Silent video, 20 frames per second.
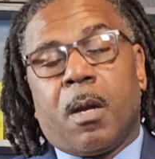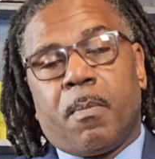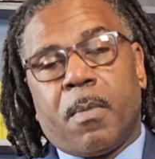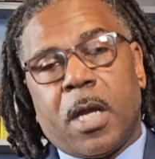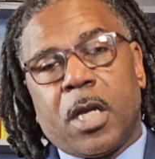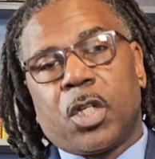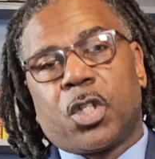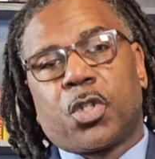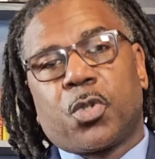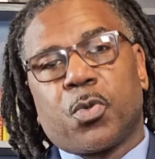
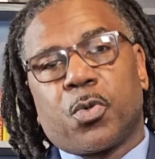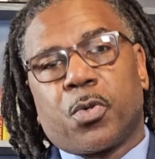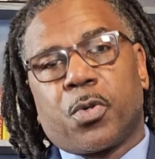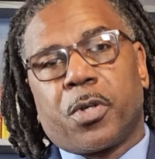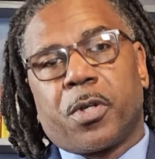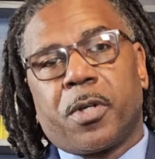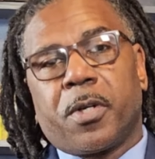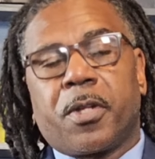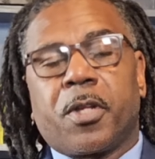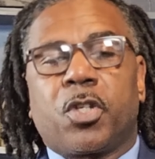Make
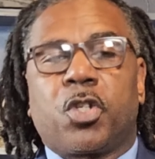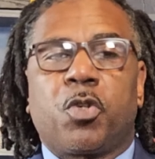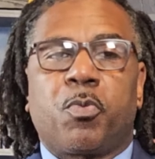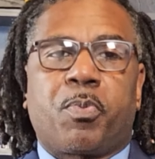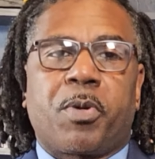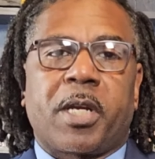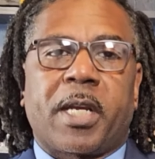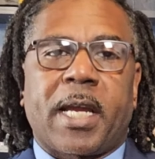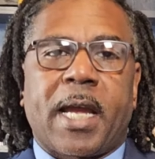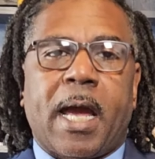sure that you
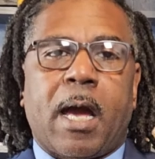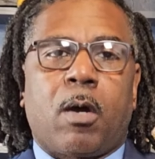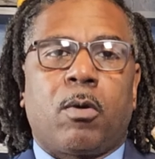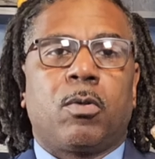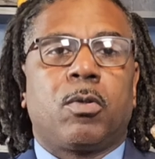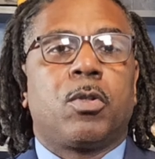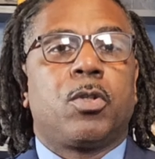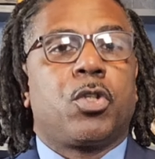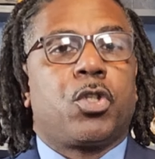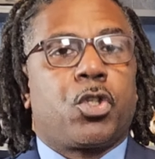pick out